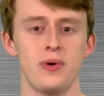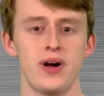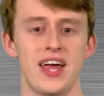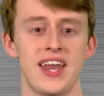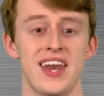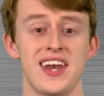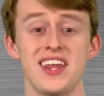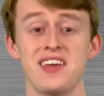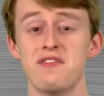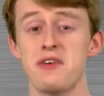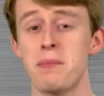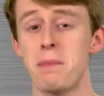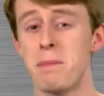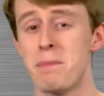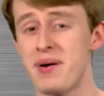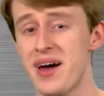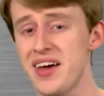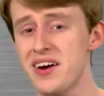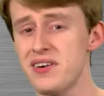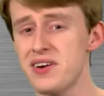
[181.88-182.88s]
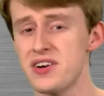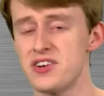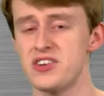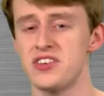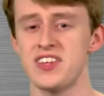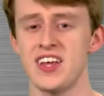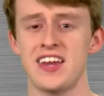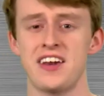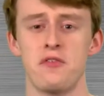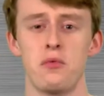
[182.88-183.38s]
and an even better
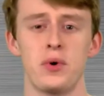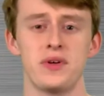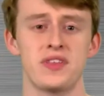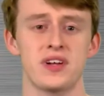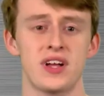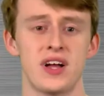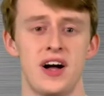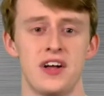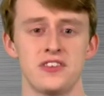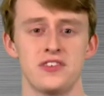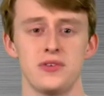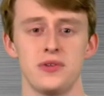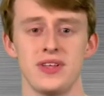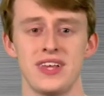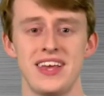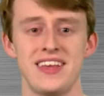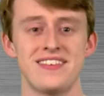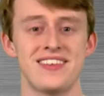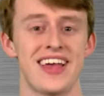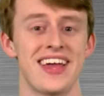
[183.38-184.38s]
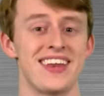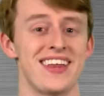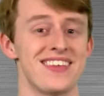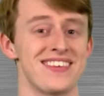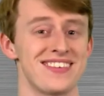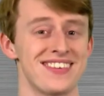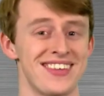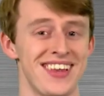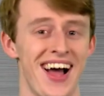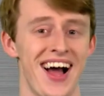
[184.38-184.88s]
understanding of what the console is and
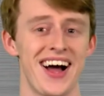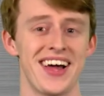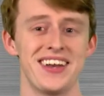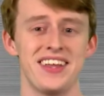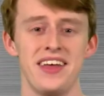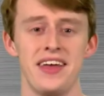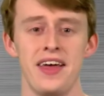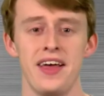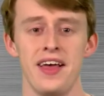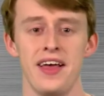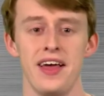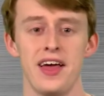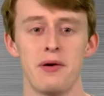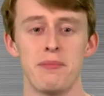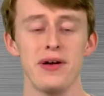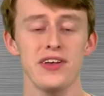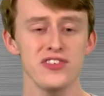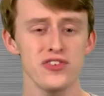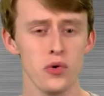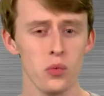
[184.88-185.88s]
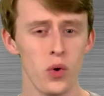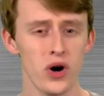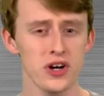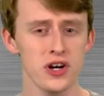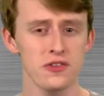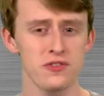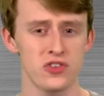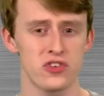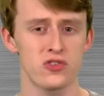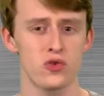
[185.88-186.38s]
is not, it makes you
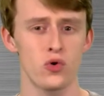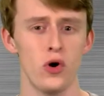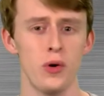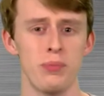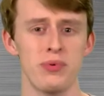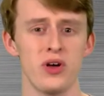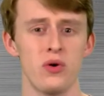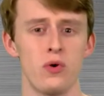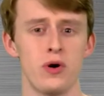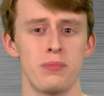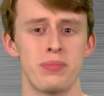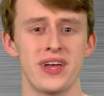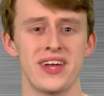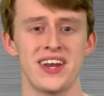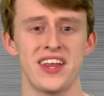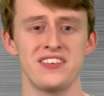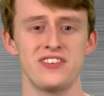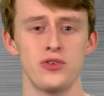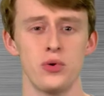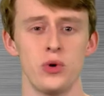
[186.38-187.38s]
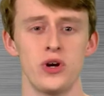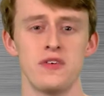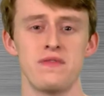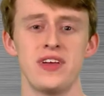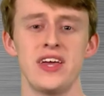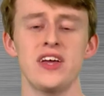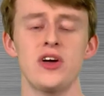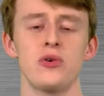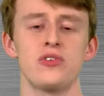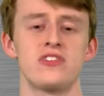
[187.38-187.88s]
wonder if the Scorpio will be an intuitive
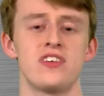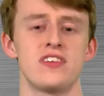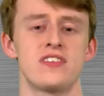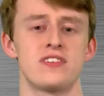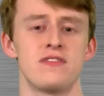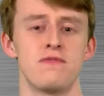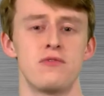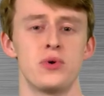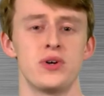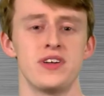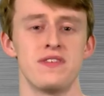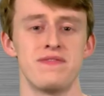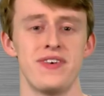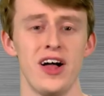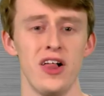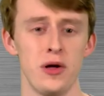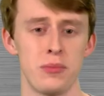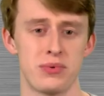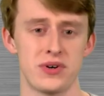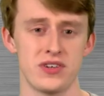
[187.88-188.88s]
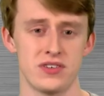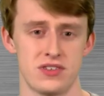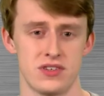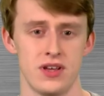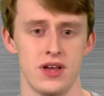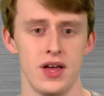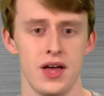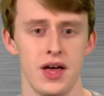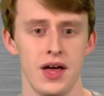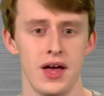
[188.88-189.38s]
ecosystem for developers.
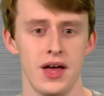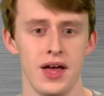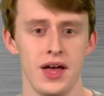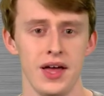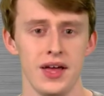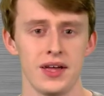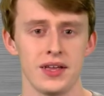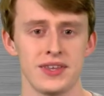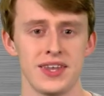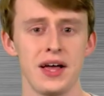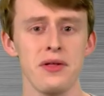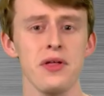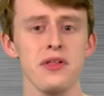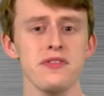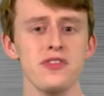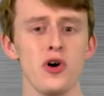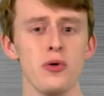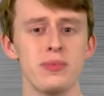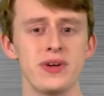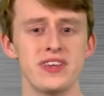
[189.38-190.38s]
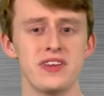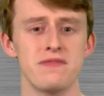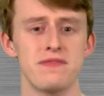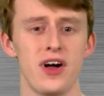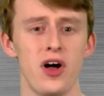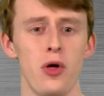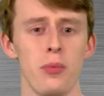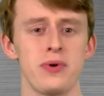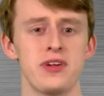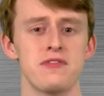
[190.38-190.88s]
Now that they'll be
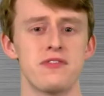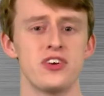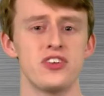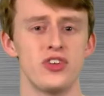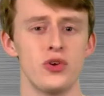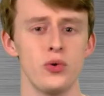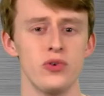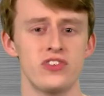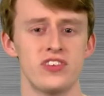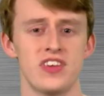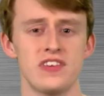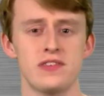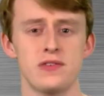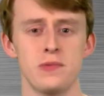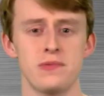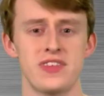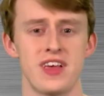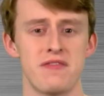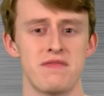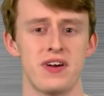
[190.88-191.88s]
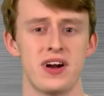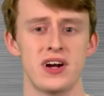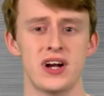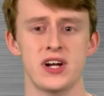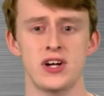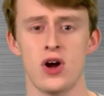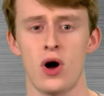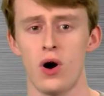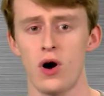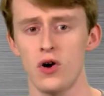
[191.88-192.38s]
developing for two systems that
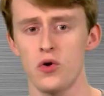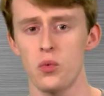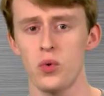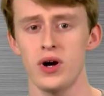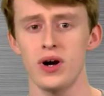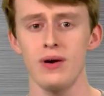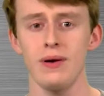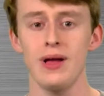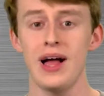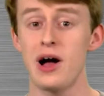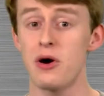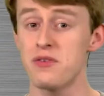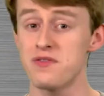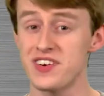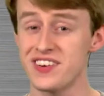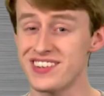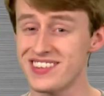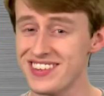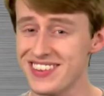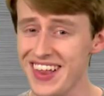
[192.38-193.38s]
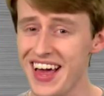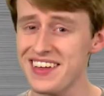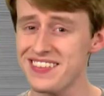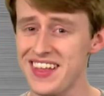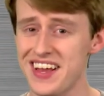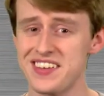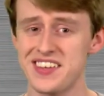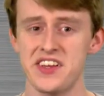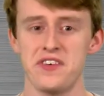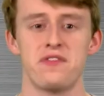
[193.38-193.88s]
vary in hardware, however slight
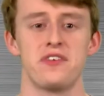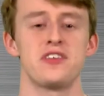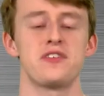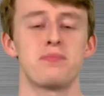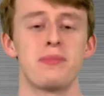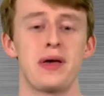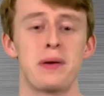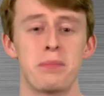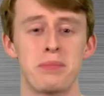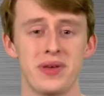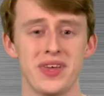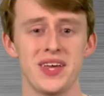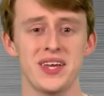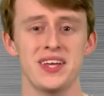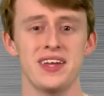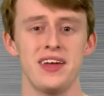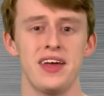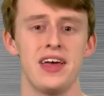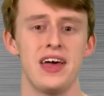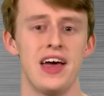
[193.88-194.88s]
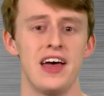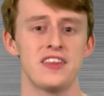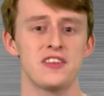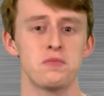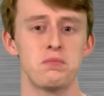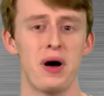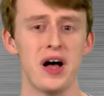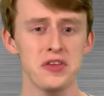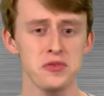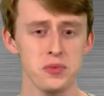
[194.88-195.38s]
that difference may be,
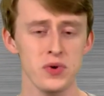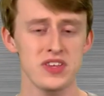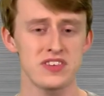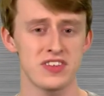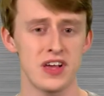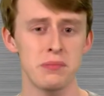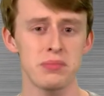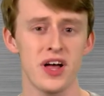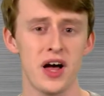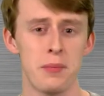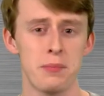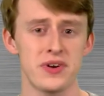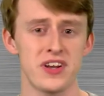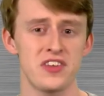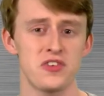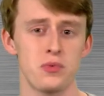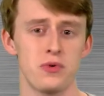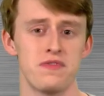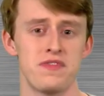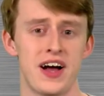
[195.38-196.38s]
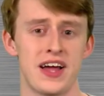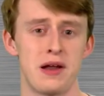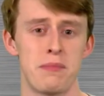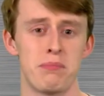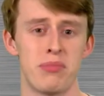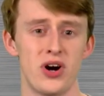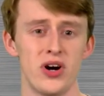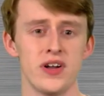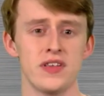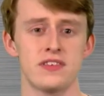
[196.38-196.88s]
it's possible that some companies will find
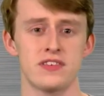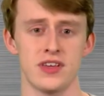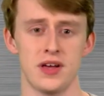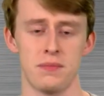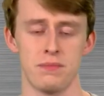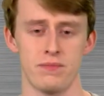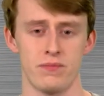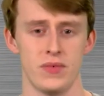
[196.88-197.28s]
it burdensome.